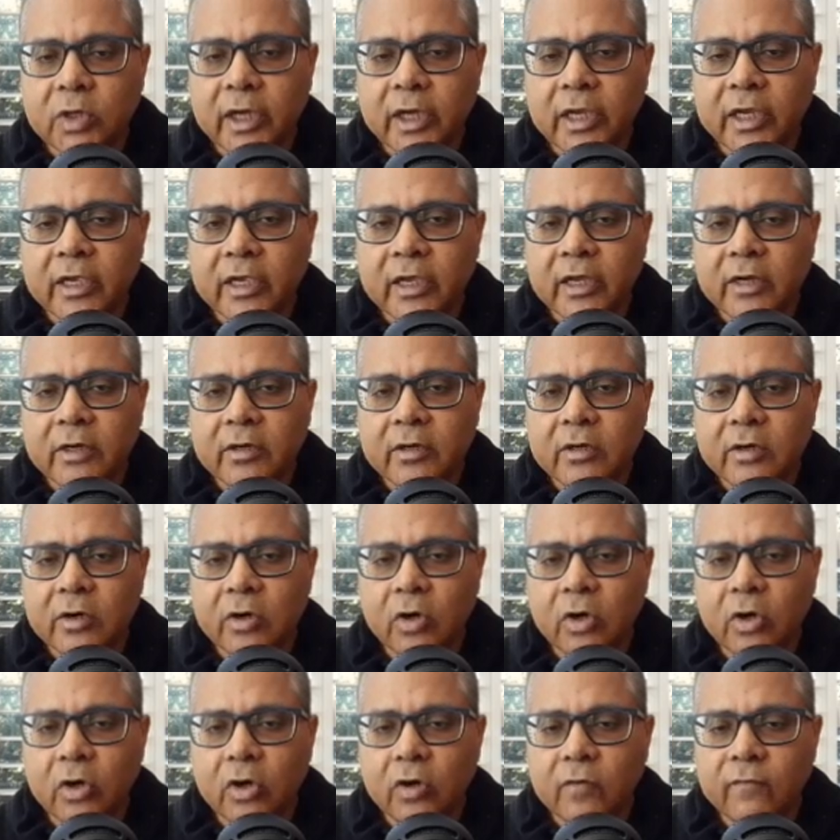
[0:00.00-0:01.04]
I get
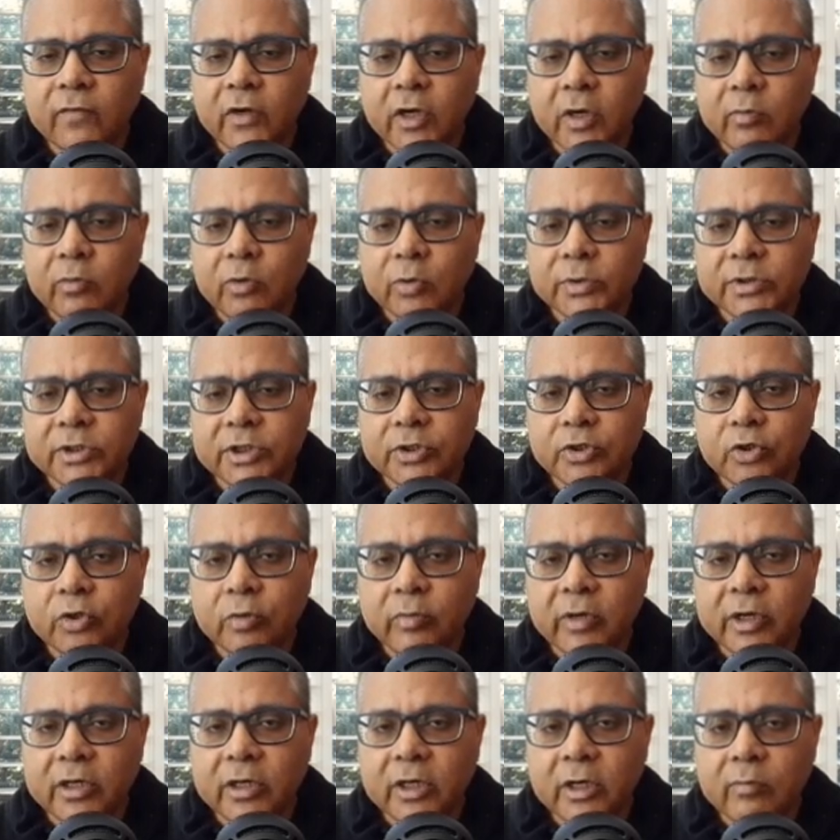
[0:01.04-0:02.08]
log of W0
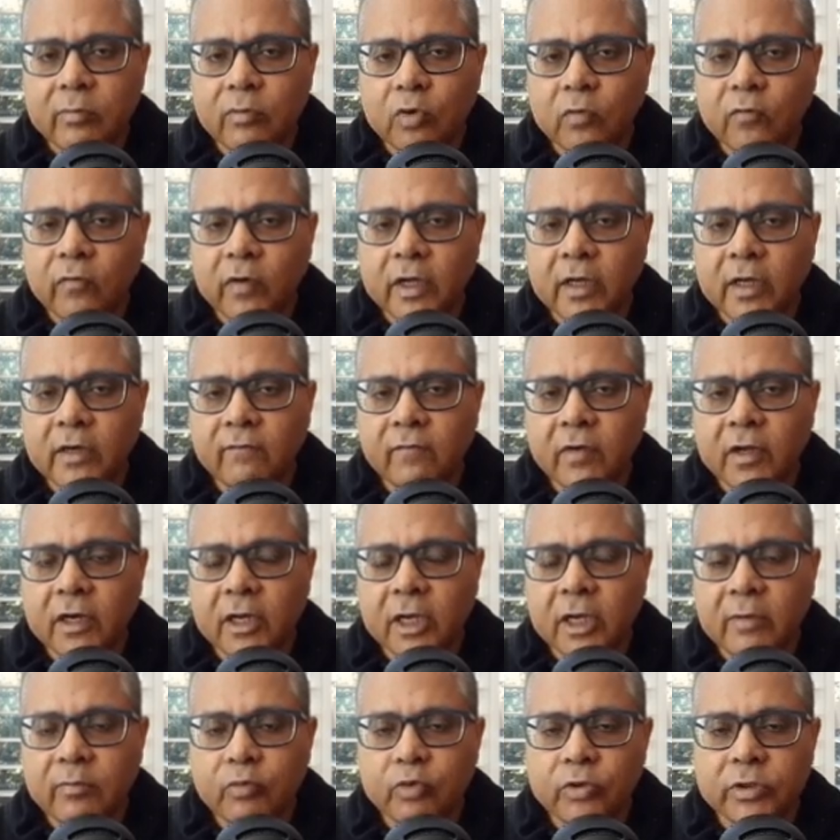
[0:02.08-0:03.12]
by W1 when I
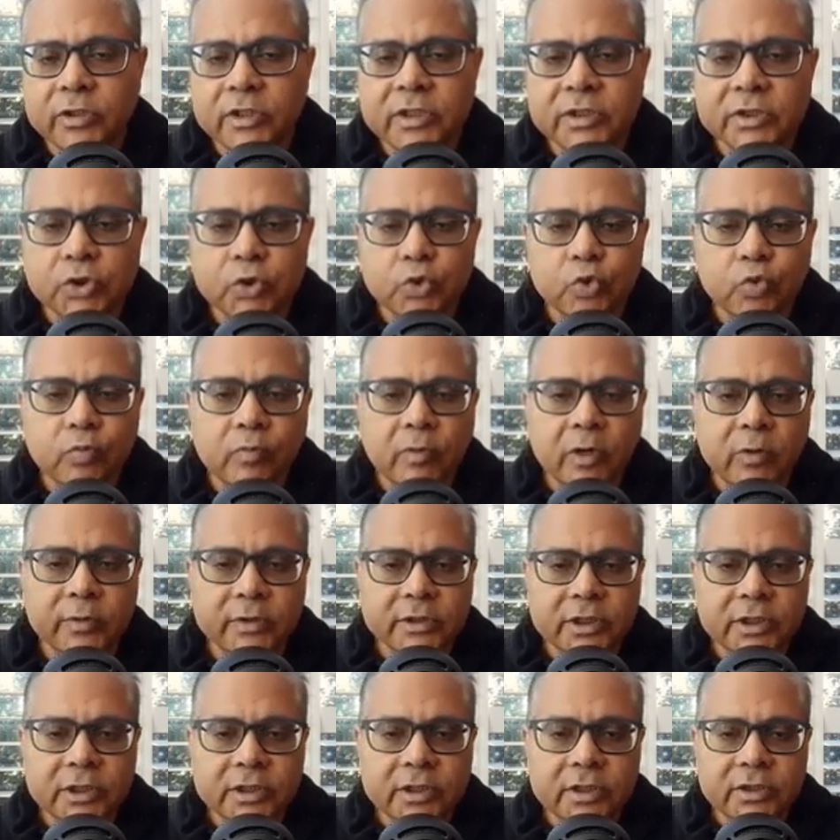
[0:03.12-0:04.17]
put these two bounds here.